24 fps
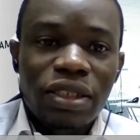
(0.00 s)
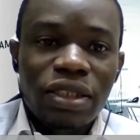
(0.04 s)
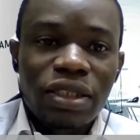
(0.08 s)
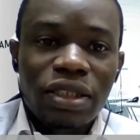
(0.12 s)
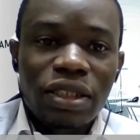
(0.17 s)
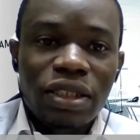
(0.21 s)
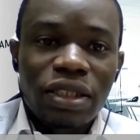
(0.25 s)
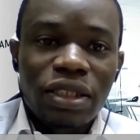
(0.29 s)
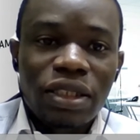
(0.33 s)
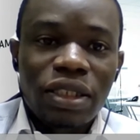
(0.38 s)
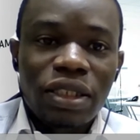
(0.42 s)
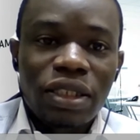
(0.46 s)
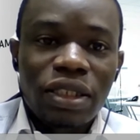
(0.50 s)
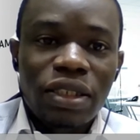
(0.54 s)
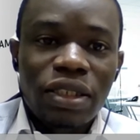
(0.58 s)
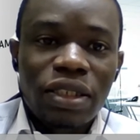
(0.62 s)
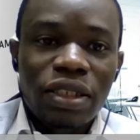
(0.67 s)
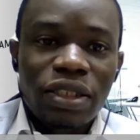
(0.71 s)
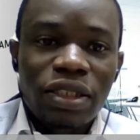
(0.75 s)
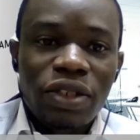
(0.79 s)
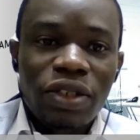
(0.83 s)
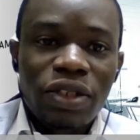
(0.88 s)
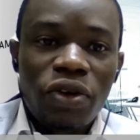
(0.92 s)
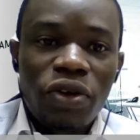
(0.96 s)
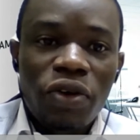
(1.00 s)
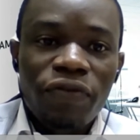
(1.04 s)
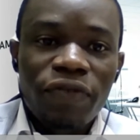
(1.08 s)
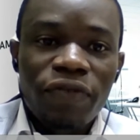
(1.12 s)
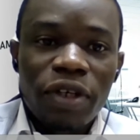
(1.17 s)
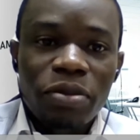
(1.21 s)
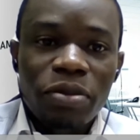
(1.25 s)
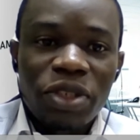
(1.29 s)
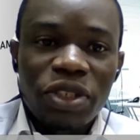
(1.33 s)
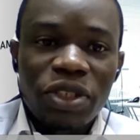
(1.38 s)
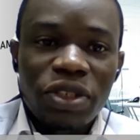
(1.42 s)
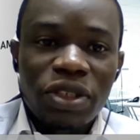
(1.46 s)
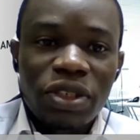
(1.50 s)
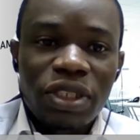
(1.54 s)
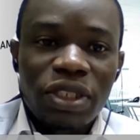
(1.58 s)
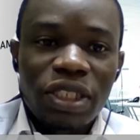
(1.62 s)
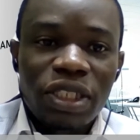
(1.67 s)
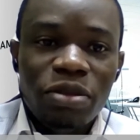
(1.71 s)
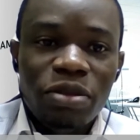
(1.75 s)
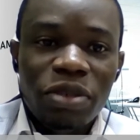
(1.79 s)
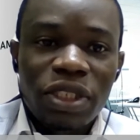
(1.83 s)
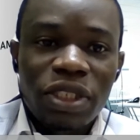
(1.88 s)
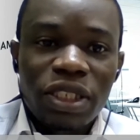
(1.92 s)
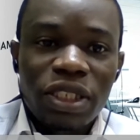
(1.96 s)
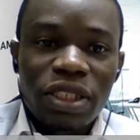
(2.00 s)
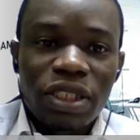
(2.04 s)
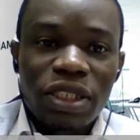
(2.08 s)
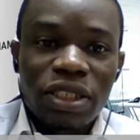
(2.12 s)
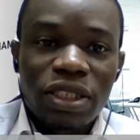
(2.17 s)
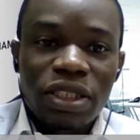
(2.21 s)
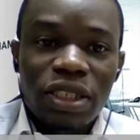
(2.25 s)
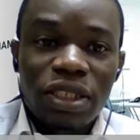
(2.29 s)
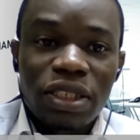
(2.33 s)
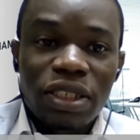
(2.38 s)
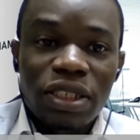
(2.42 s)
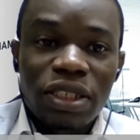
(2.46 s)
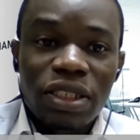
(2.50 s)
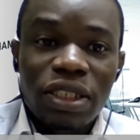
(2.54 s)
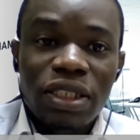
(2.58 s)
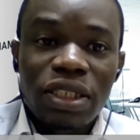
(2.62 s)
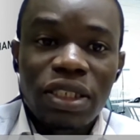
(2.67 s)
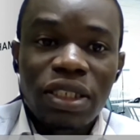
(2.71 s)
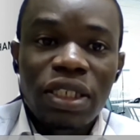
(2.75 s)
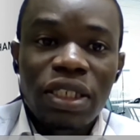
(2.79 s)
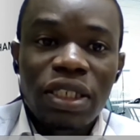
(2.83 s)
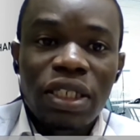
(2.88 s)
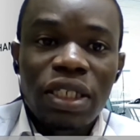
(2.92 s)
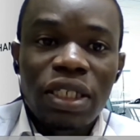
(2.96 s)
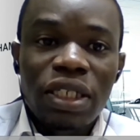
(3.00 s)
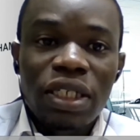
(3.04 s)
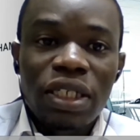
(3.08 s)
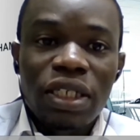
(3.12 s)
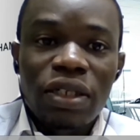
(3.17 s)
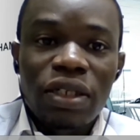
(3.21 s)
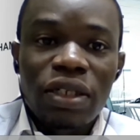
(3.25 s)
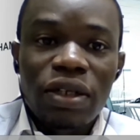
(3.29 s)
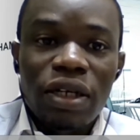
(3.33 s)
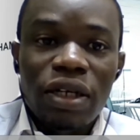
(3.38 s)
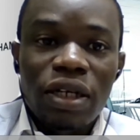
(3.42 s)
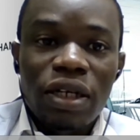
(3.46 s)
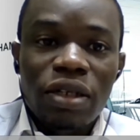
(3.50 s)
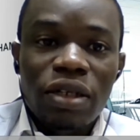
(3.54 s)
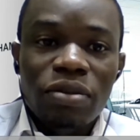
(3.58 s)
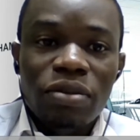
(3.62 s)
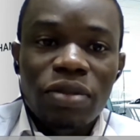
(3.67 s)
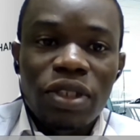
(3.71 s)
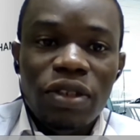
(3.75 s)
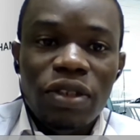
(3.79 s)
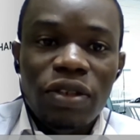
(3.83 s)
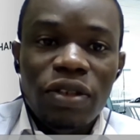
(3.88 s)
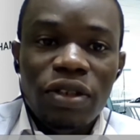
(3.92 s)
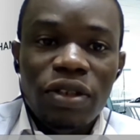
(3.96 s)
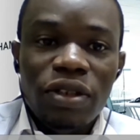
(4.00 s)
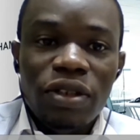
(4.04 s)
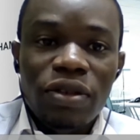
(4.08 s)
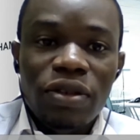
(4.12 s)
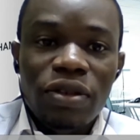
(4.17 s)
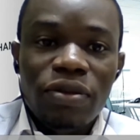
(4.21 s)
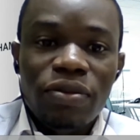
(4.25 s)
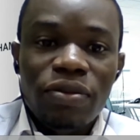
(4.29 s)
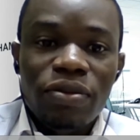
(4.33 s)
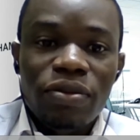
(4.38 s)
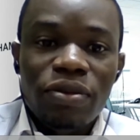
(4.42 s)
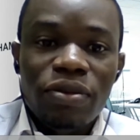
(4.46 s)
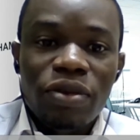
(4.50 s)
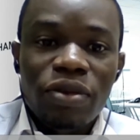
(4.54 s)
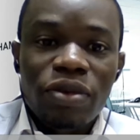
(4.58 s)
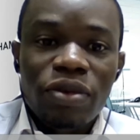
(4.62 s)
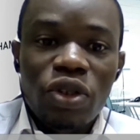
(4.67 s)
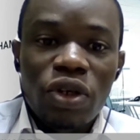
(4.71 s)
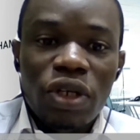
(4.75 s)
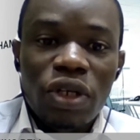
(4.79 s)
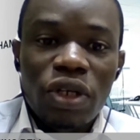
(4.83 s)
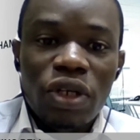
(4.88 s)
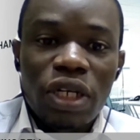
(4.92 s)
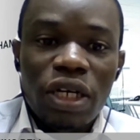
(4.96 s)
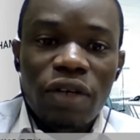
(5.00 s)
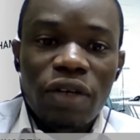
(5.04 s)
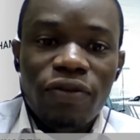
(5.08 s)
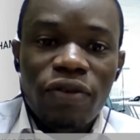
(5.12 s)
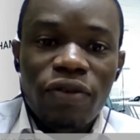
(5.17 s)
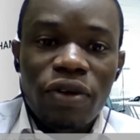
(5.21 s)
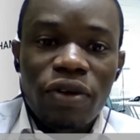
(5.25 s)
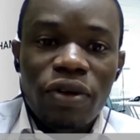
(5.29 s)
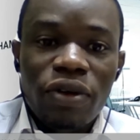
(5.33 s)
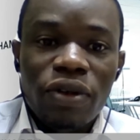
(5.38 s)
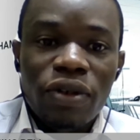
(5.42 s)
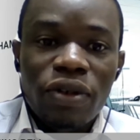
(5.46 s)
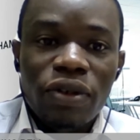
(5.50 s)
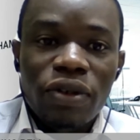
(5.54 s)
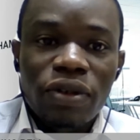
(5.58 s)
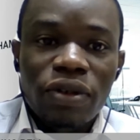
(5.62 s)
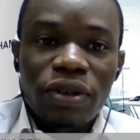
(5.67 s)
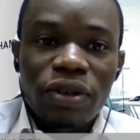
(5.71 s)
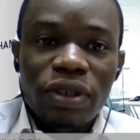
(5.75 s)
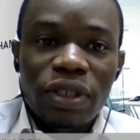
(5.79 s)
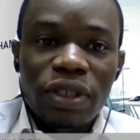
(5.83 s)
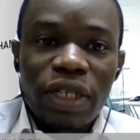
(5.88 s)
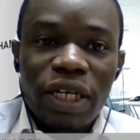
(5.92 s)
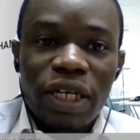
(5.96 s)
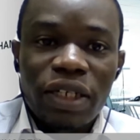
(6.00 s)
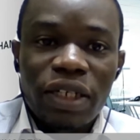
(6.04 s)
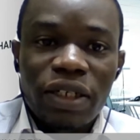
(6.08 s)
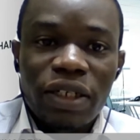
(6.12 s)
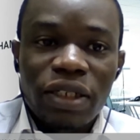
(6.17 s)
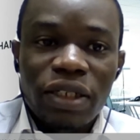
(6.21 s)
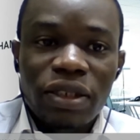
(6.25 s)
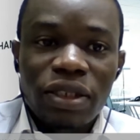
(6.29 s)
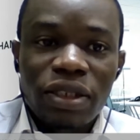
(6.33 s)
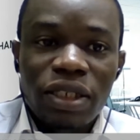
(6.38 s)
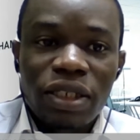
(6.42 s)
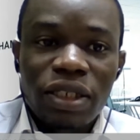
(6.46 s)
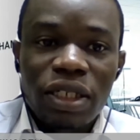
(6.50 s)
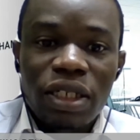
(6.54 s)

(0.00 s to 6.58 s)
yesterday, that there's a confirmation that has been extended, the dollar for naira